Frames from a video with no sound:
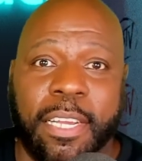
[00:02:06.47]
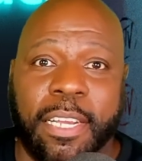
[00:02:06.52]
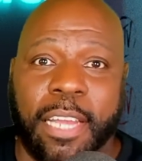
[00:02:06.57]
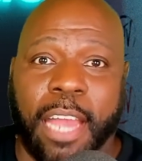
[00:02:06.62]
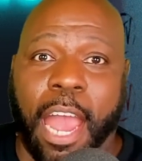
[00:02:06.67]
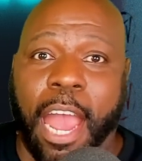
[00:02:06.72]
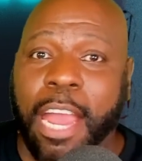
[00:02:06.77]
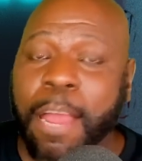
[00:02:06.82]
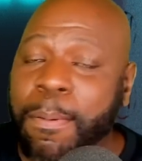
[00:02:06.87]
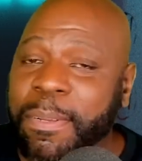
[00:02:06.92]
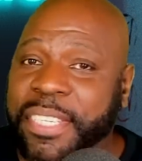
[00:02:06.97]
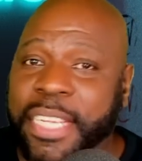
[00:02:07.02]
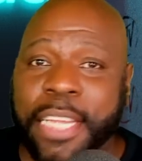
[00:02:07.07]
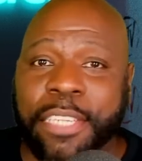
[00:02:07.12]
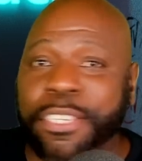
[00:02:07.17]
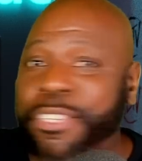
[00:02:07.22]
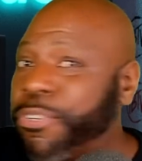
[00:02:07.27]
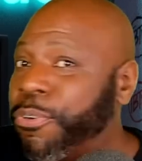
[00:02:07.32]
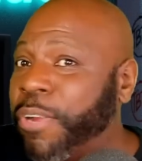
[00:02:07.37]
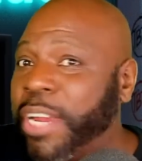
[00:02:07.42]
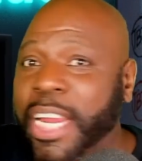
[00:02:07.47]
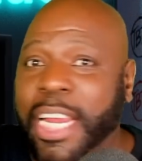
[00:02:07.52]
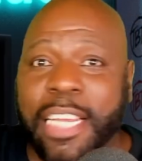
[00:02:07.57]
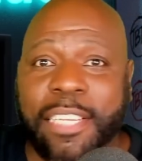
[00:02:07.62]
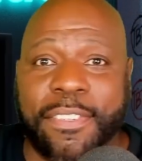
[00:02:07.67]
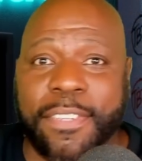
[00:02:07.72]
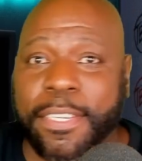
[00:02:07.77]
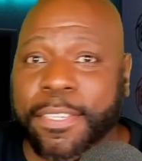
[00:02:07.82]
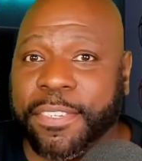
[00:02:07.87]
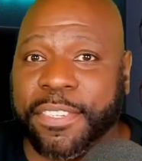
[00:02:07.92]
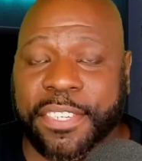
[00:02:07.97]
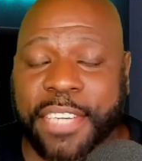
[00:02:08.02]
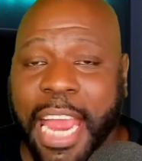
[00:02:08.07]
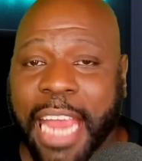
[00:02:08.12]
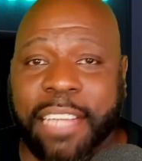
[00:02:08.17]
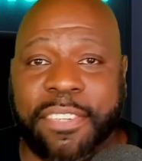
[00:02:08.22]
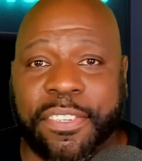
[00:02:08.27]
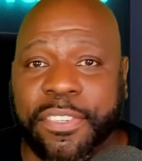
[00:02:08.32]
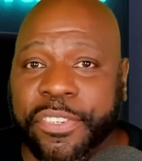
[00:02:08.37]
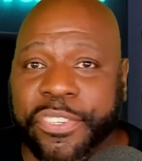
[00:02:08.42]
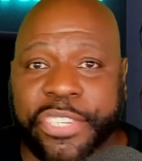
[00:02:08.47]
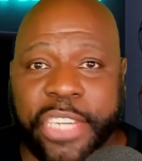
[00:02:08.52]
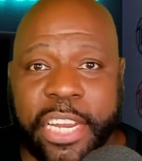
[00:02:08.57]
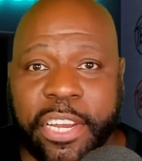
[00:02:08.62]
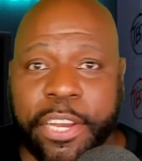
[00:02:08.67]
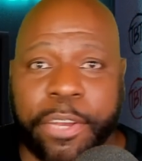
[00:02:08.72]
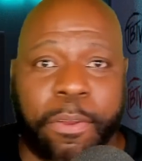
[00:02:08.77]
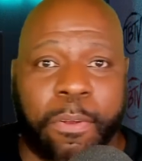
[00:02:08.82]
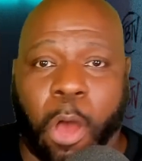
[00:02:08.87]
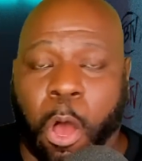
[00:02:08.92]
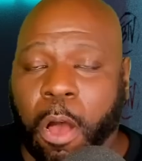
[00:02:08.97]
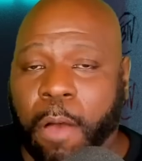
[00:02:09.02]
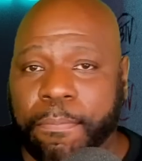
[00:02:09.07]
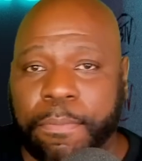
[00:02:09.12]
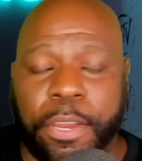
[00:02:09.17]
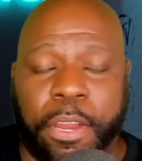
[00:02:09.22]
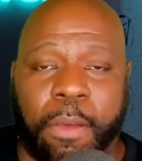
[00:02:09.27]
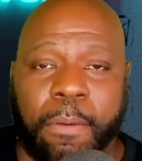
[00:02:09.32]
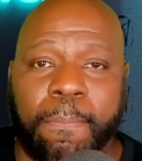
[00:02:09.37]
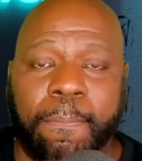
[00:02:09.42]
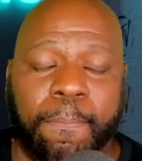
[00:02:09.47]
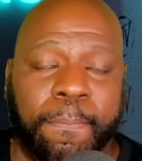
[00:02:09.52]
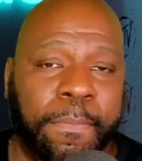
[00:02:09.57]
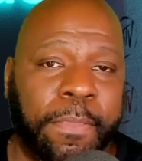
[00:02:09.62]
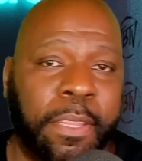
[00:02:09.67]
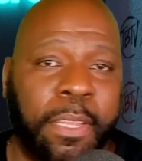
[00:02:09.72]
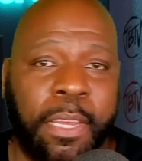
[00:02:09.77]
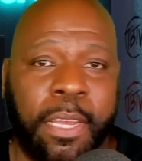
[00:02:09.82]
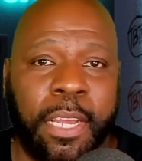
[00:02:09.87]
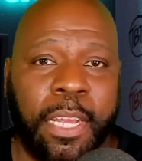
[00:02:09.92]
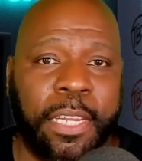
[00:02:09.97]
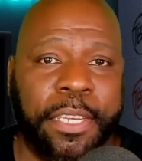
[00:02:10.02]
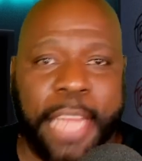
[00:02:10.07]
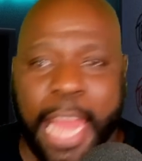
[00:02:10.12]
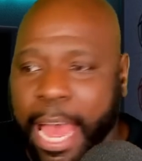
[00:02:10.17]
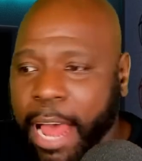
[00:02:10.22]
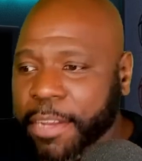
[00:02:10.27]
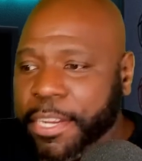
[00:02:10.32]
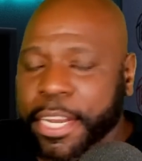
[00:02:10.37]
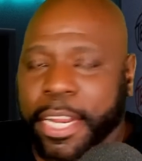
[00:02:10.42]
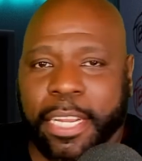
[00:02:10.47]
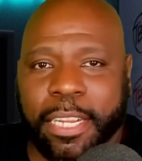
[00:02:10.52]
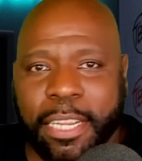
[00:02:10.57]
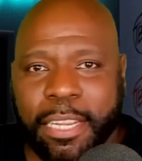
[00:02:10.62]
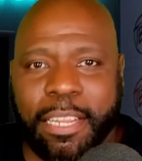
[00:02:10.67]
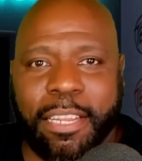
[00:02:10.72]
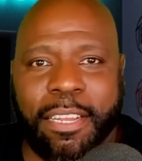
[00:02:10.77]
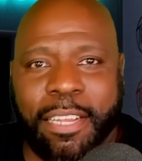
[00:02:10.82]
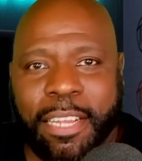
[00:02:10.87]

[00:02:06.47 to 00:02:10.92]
Yeah, he was hitting trees and snakes and shit in the off, you know, down in the